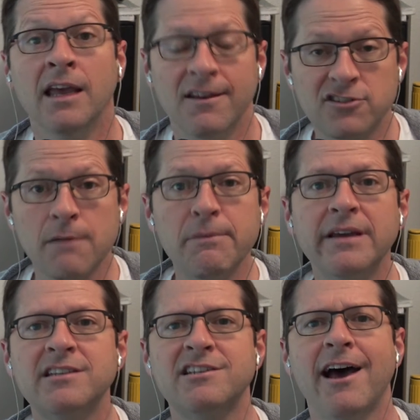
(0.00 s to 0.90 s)
If something
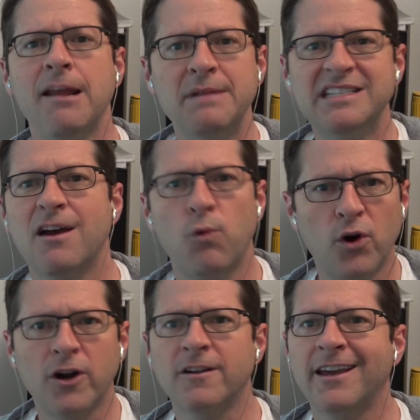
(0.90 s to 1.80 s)
inside of me is at
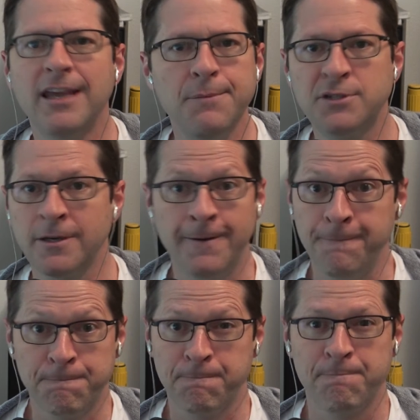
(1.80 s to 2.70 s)
work that keeps
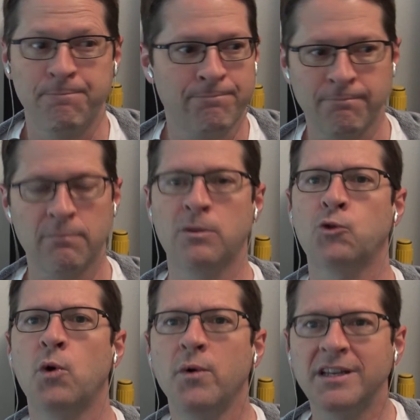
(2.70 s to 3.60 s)

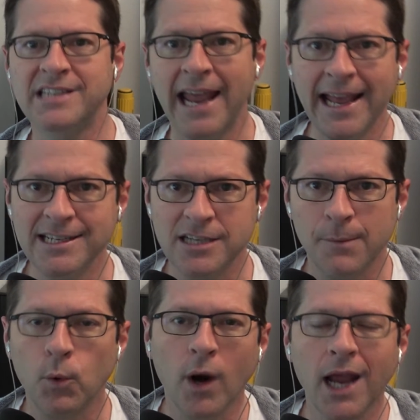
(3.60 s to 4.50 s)
throwing its hands
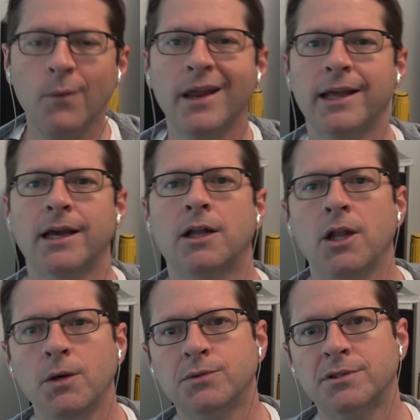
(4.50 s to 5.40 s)
up right when I get
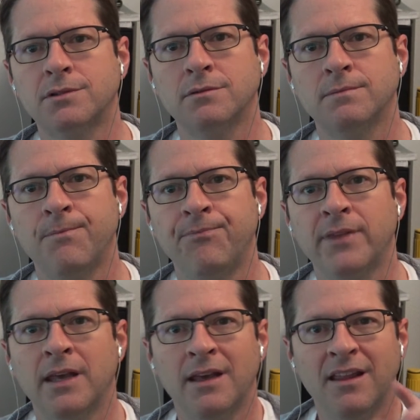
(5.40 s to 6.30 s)
close,
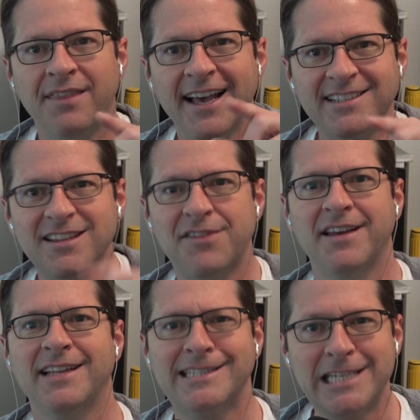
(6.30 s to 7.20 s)
that's the
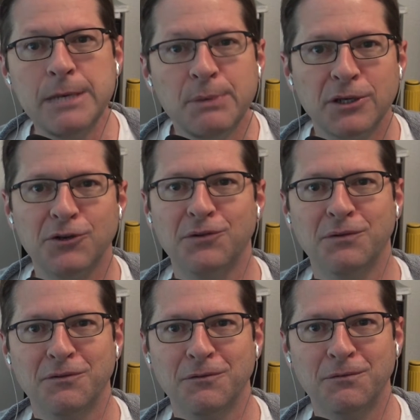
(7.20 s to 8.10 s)
thing that's keeping you
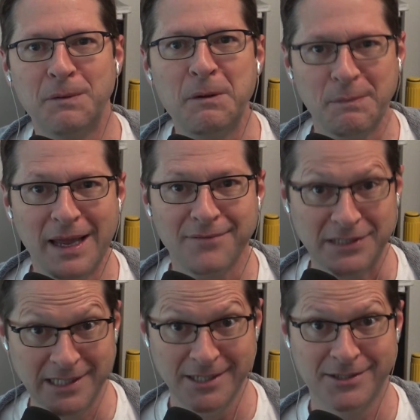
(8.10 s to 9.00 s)
from your
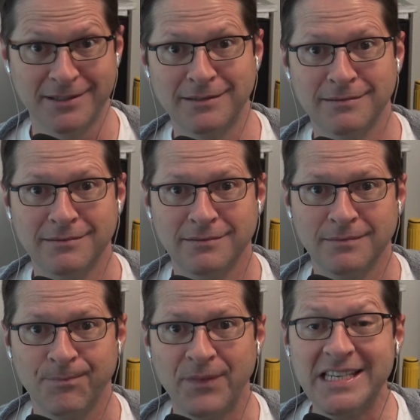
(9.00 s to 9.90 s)
manifestation.
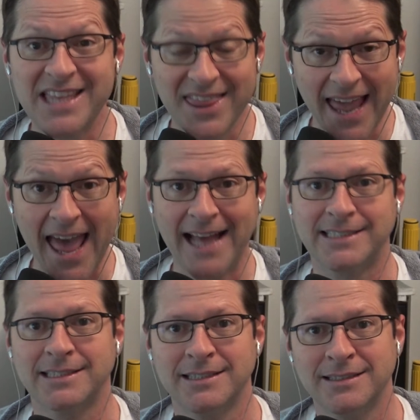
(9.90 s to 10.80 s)
It's
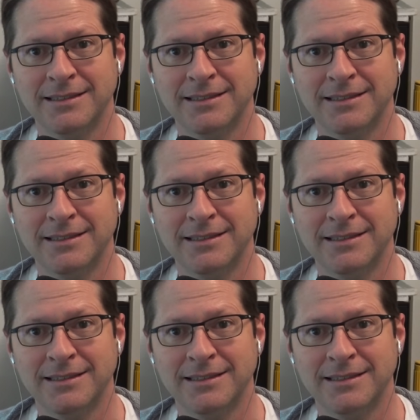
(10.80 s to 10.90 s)
that.